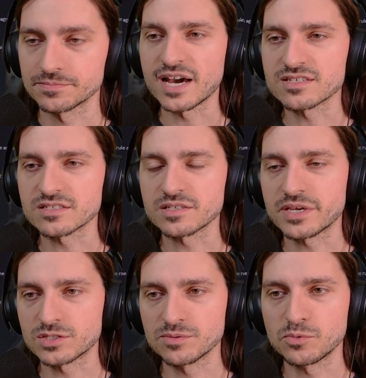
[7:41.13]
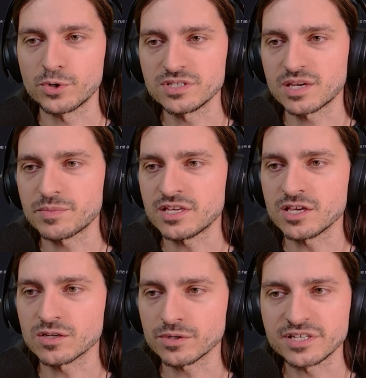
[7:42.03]
Hasington makes the point, I mean,
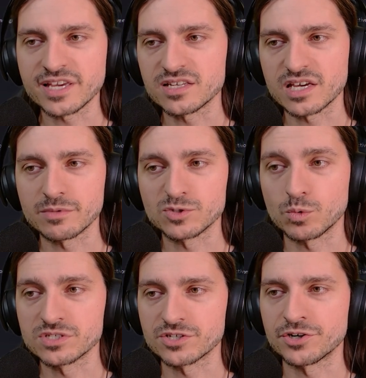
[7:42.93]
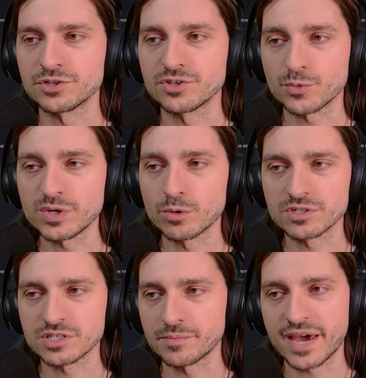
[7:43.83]
he can only negate damage once a turn. 3
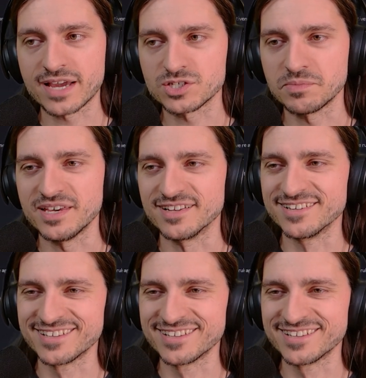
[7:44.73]
orcs could bash him in.